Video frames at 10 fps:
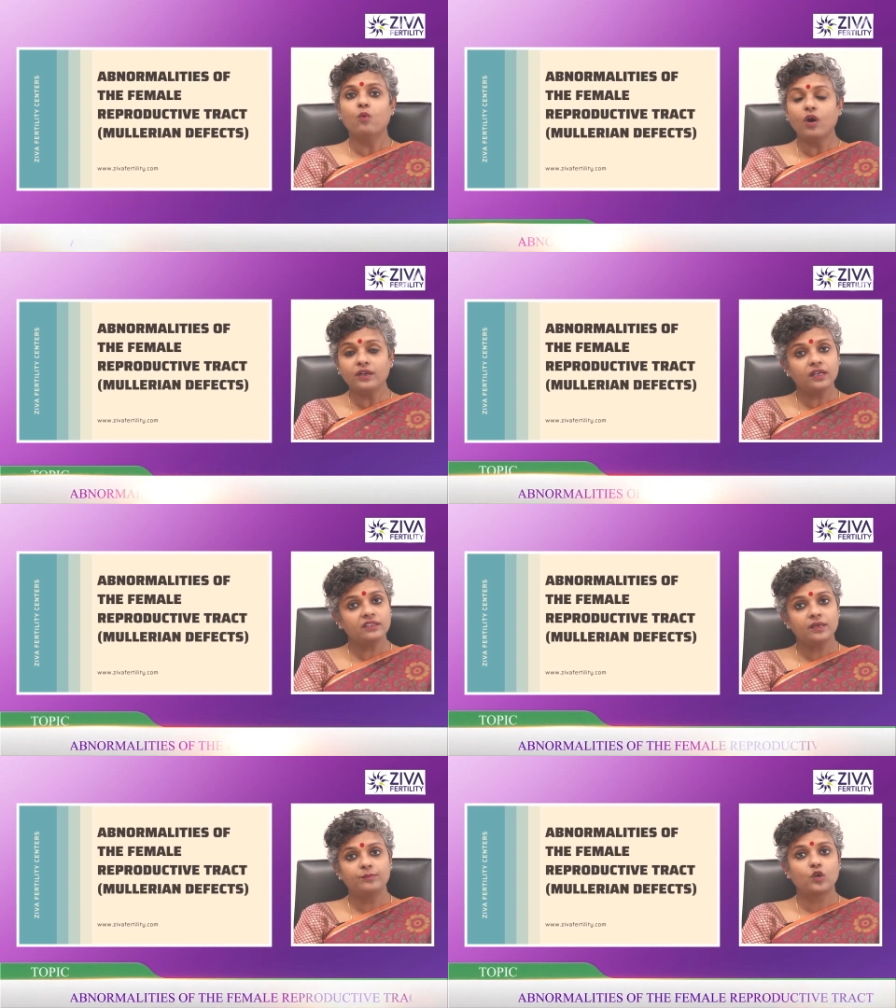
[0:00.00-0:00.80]
What are
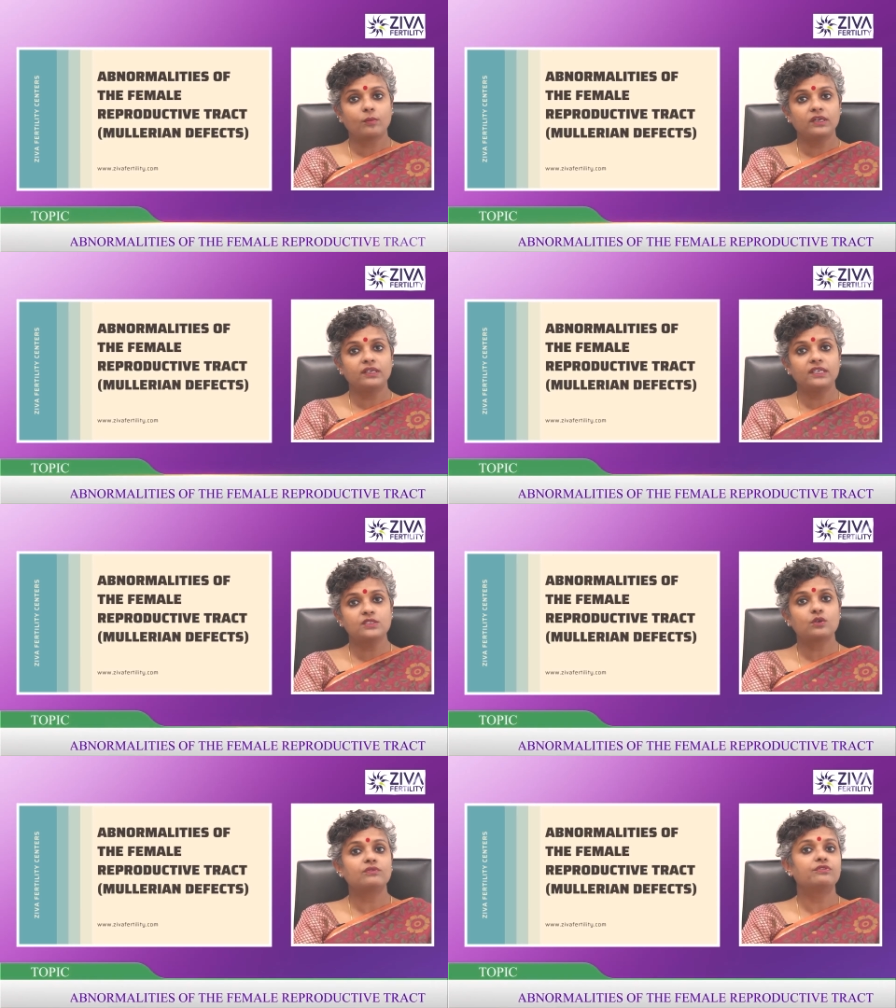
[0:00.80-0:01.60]
the
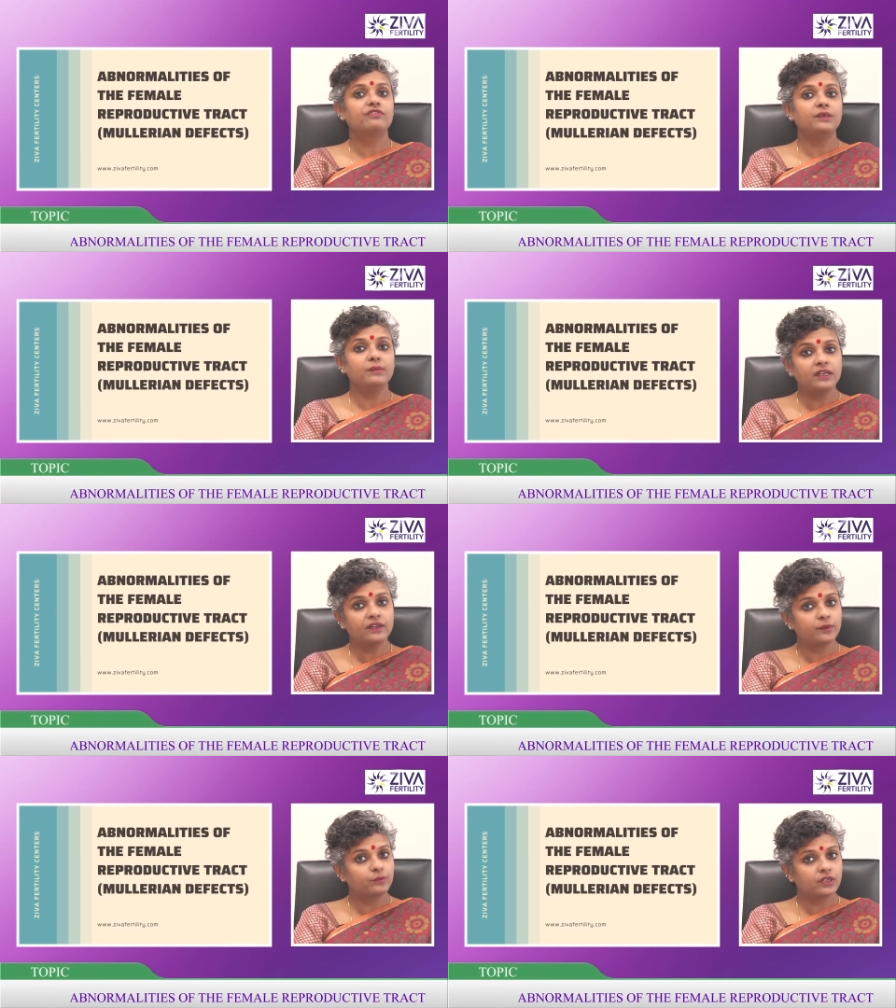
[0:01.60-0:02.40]
abnormalities of the female
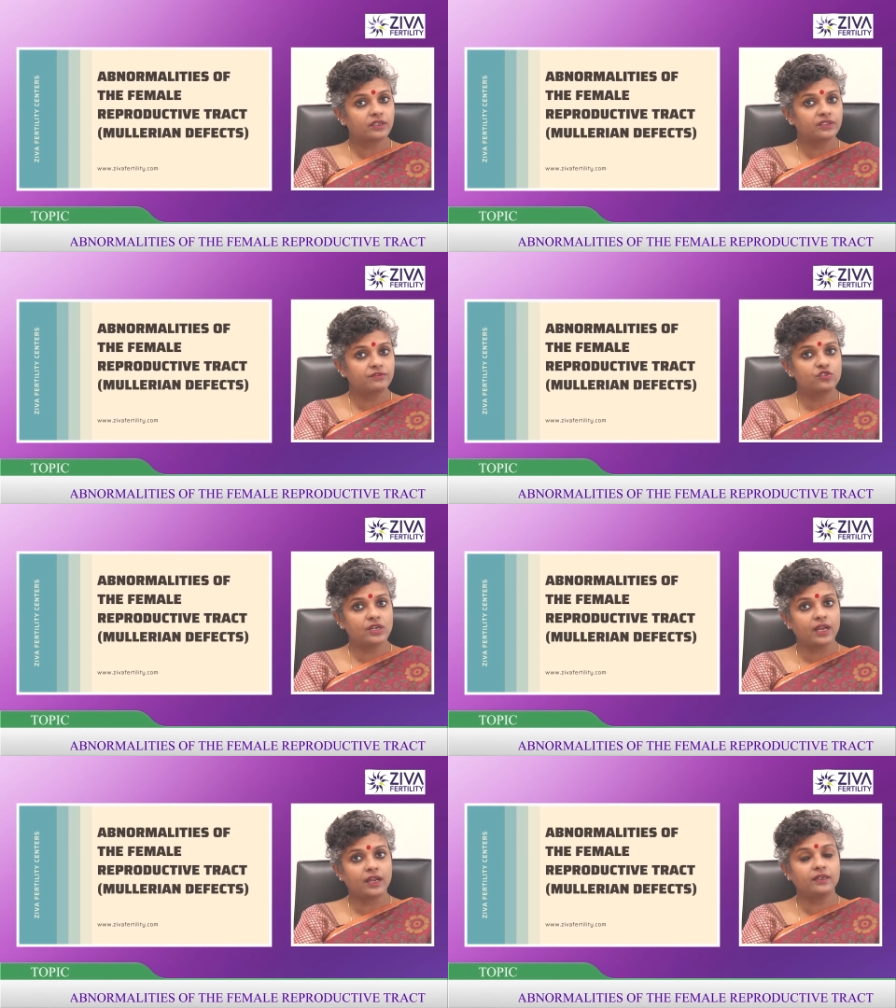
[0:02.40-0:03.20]
reproductive
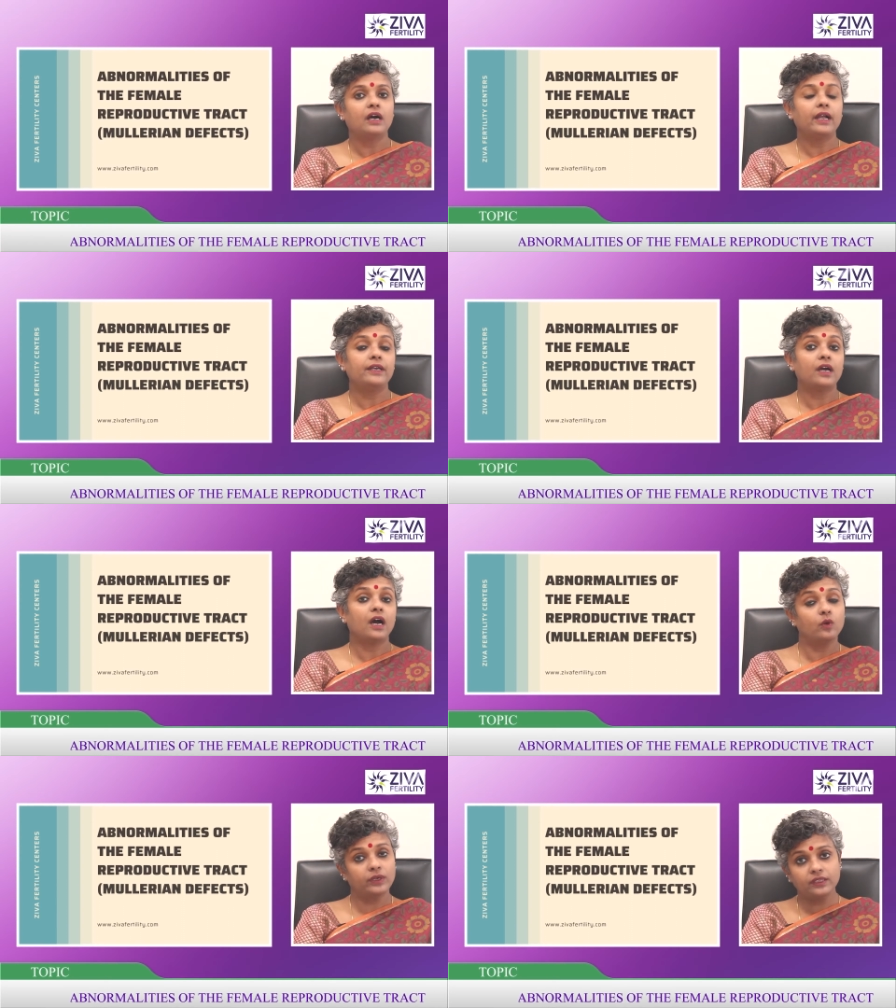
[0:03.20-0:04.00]
tract and
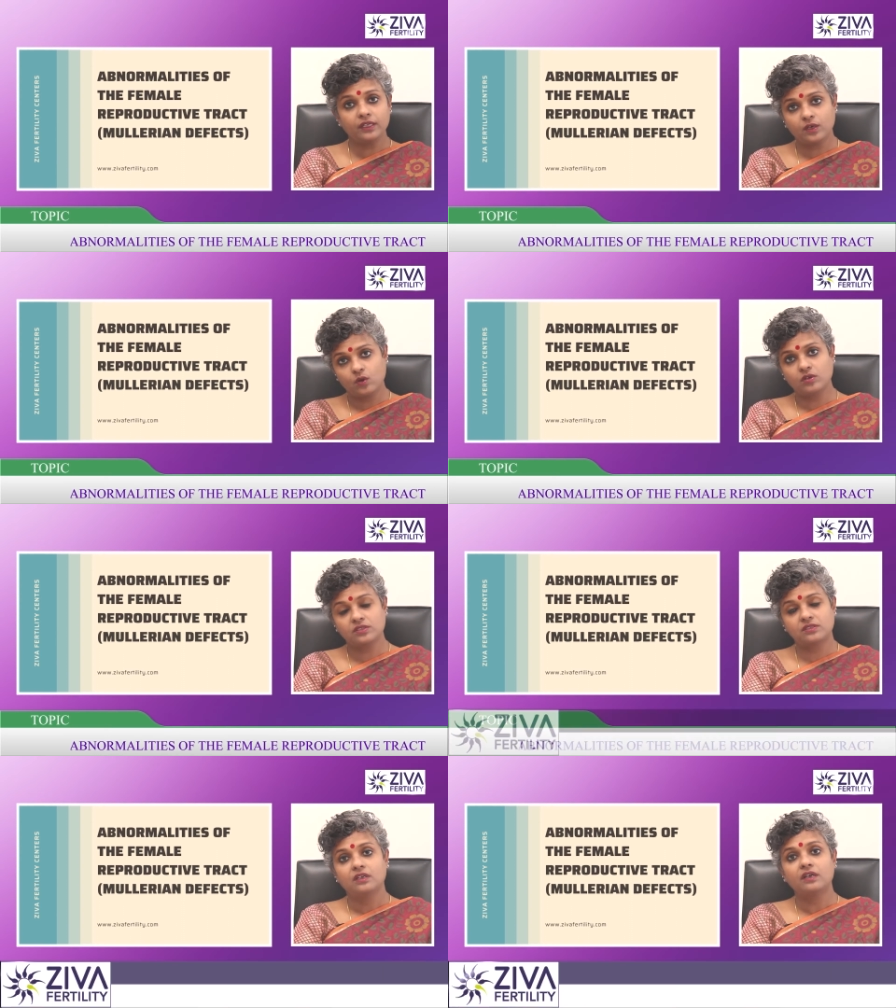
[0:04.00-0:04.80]
how can they
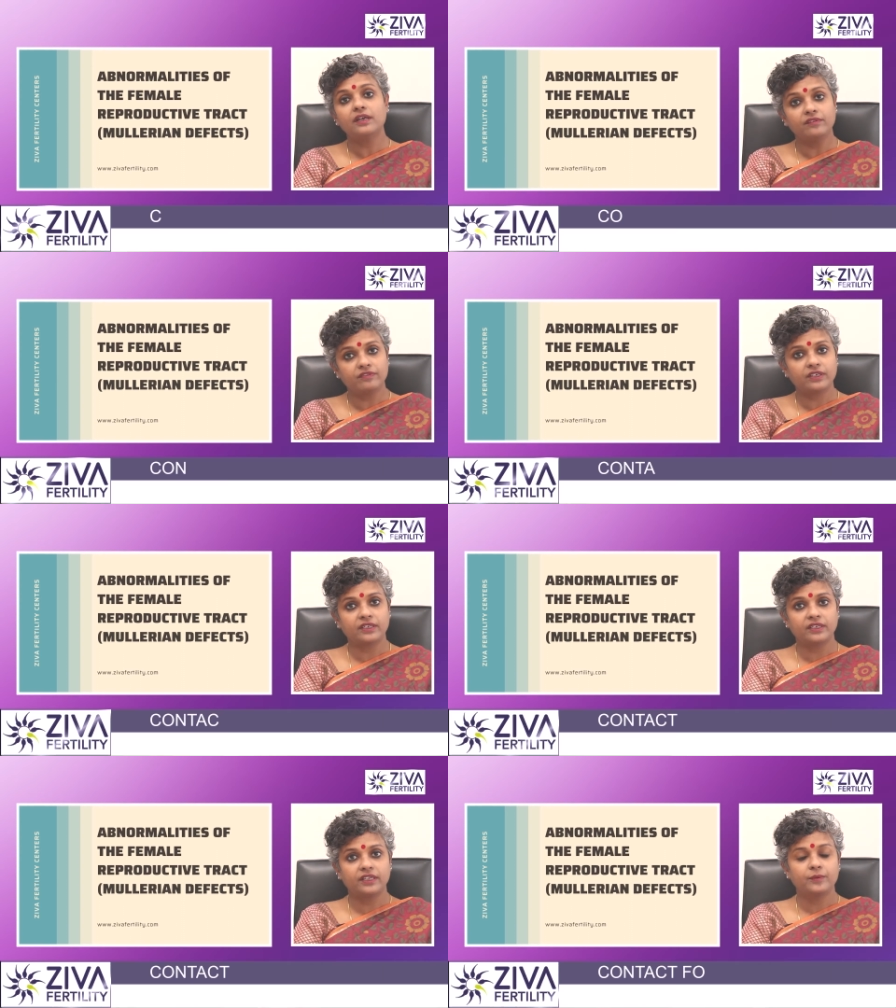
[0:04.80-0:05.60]
cause uh,
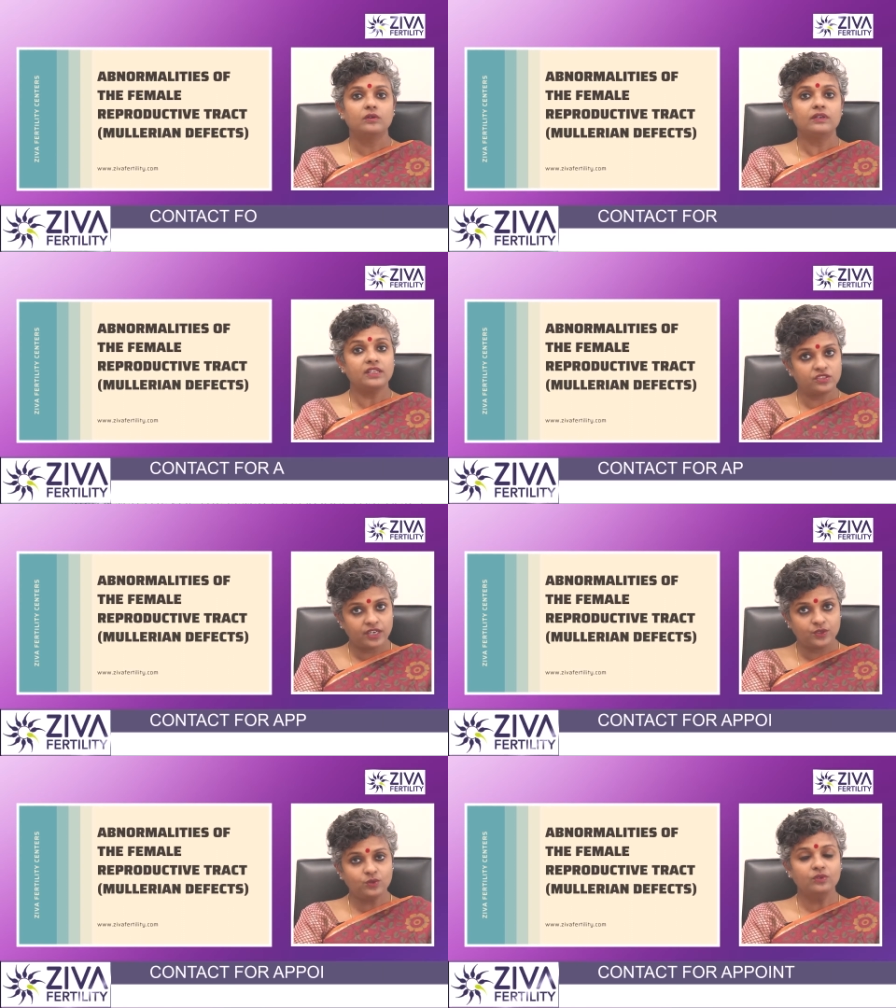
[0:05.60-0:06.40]
infertility? Let's
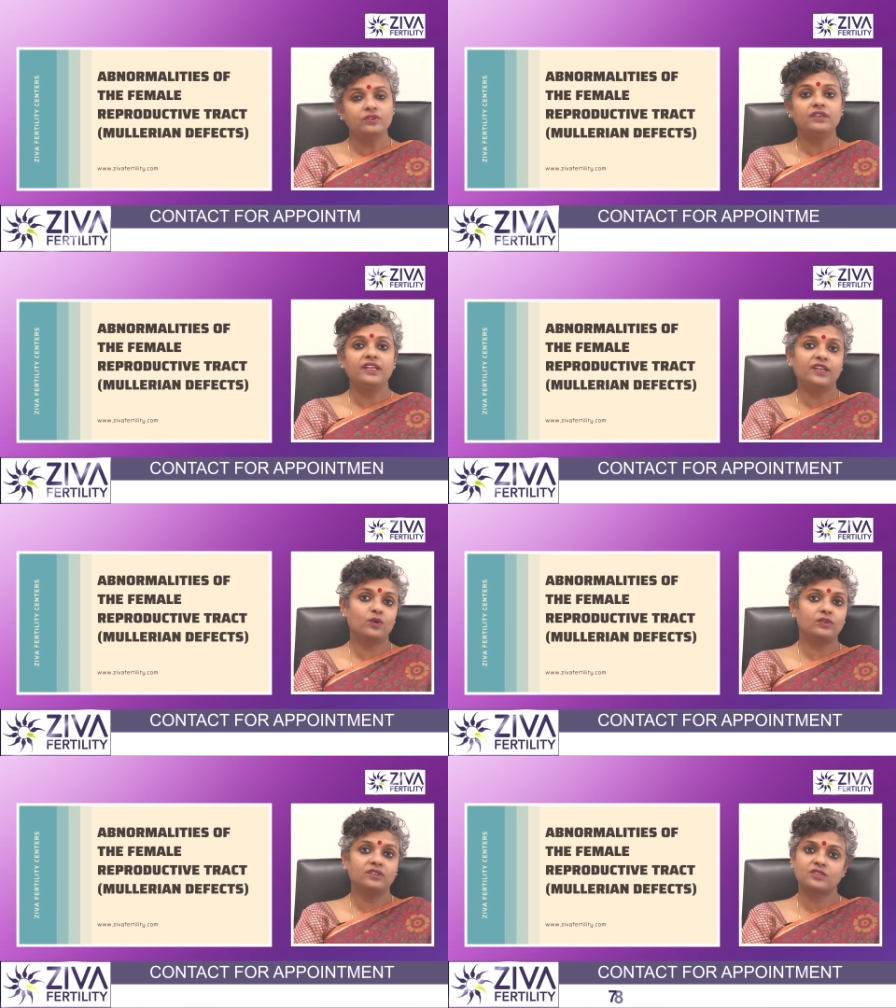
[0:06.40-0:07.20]
try to
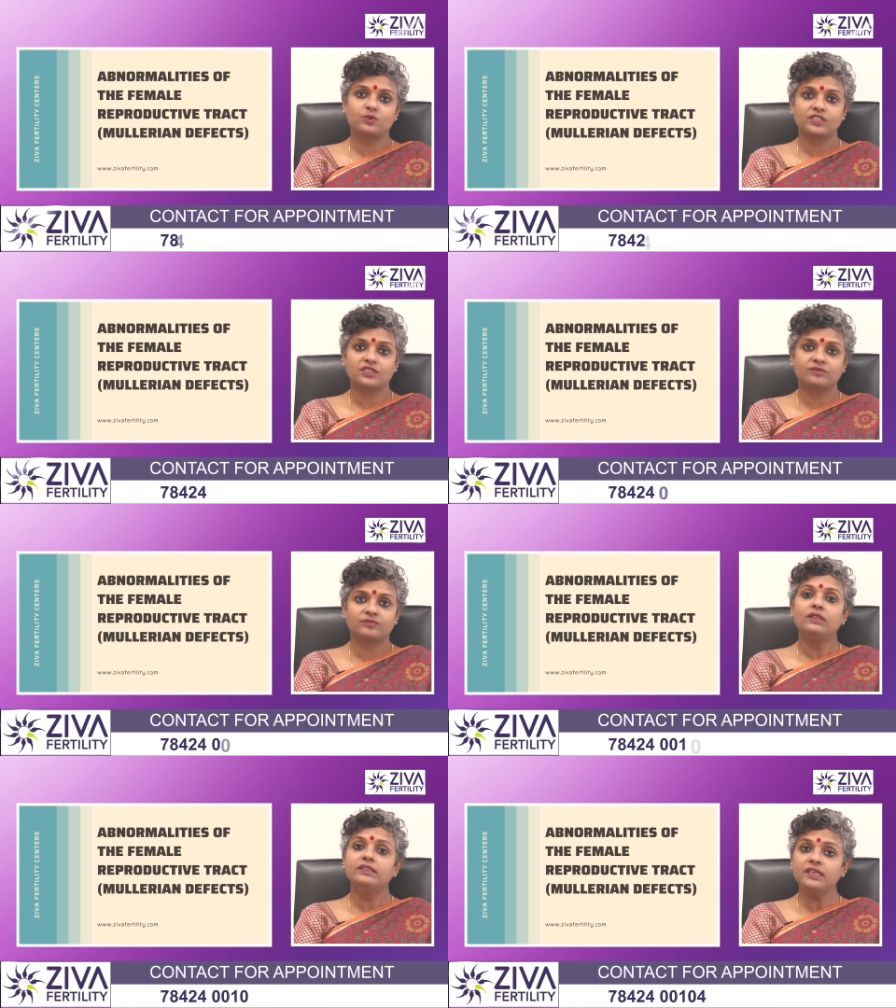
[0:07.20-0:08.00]
decode this question.
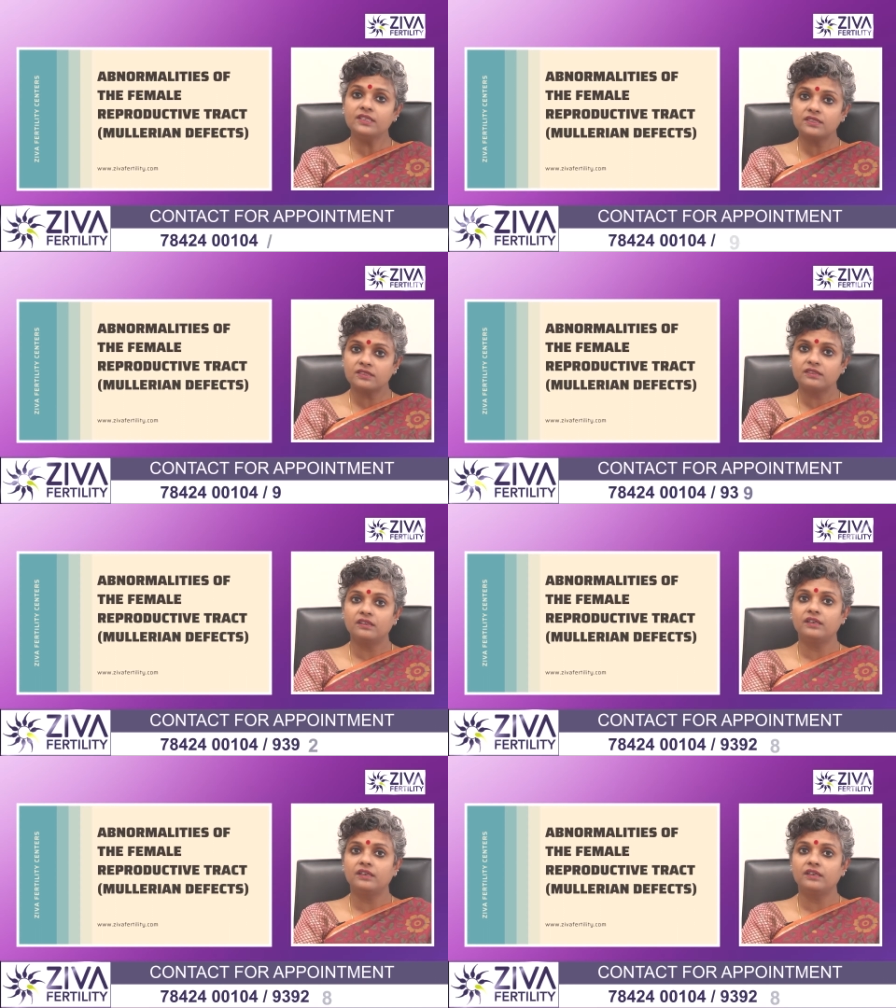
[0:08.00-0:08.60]
Well, these